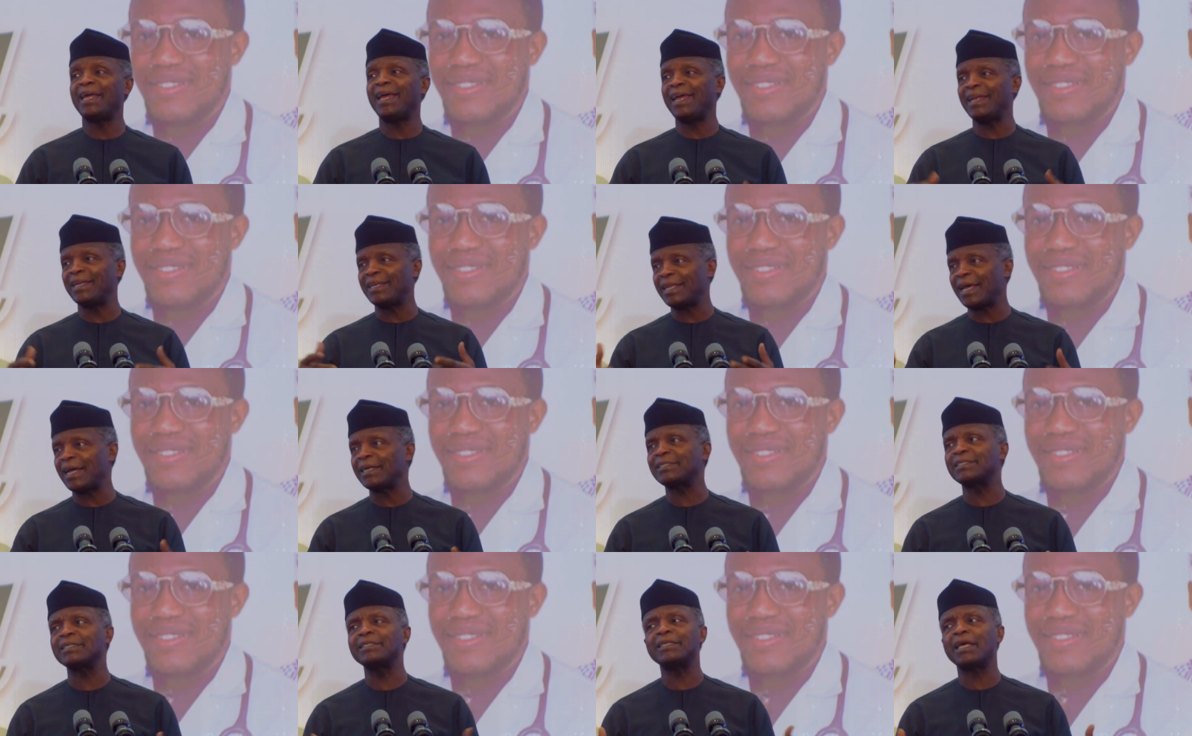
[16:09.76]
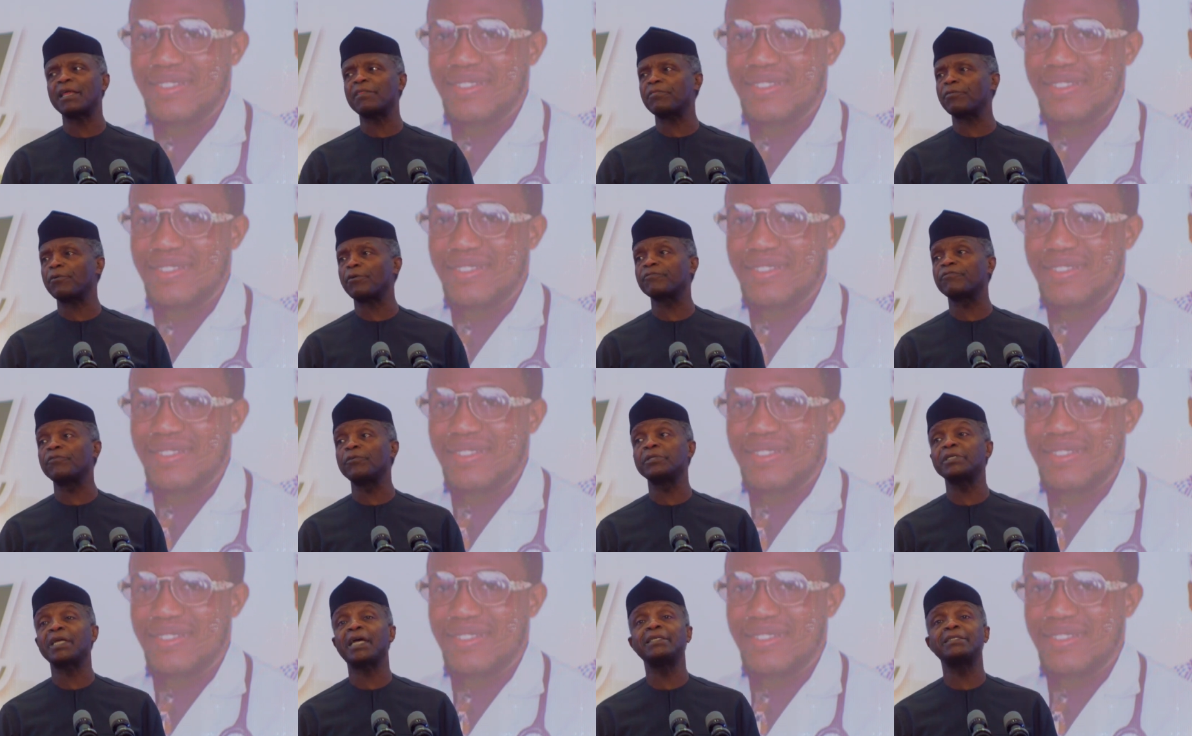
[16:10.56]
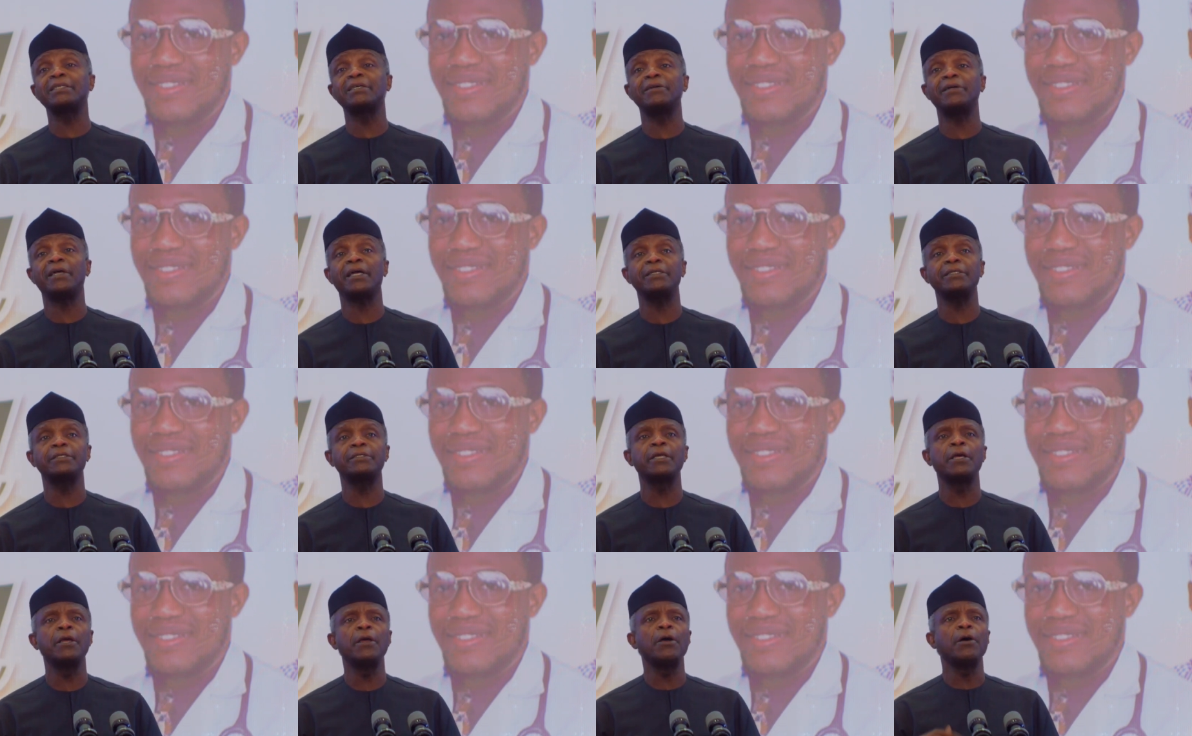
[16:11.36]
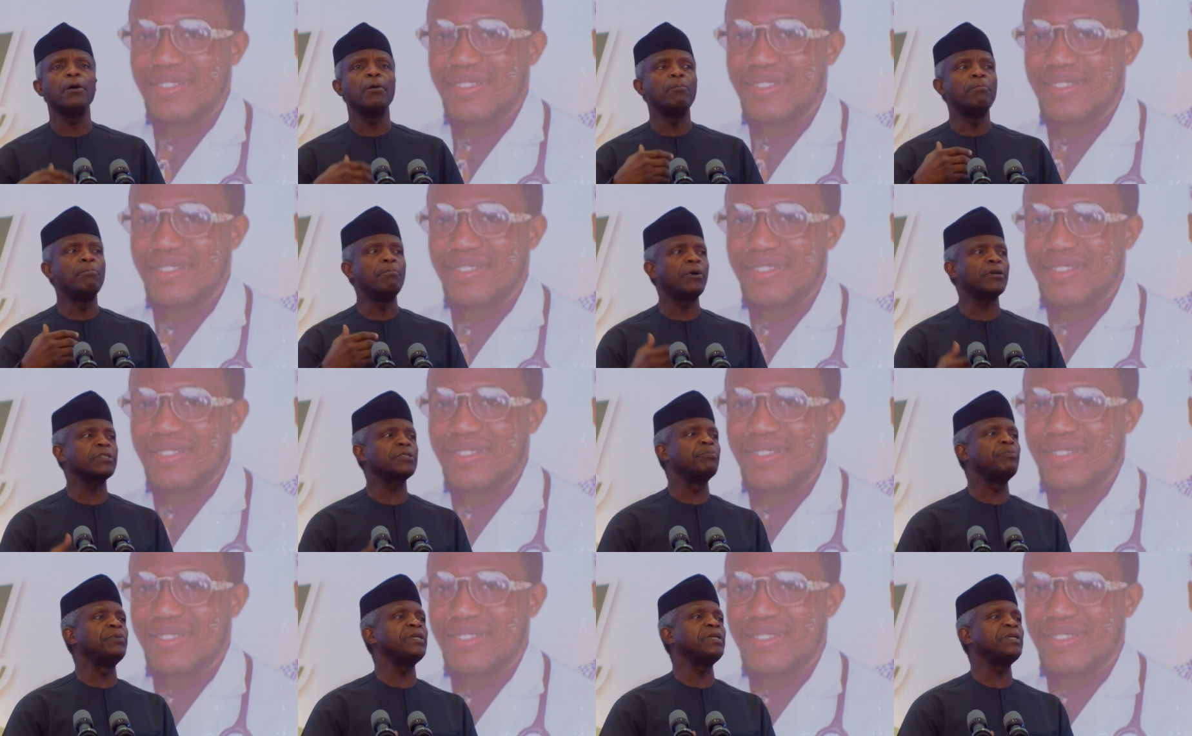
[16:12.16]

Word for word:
Speaker 1: "Enlightened and thoughtful Nigerians must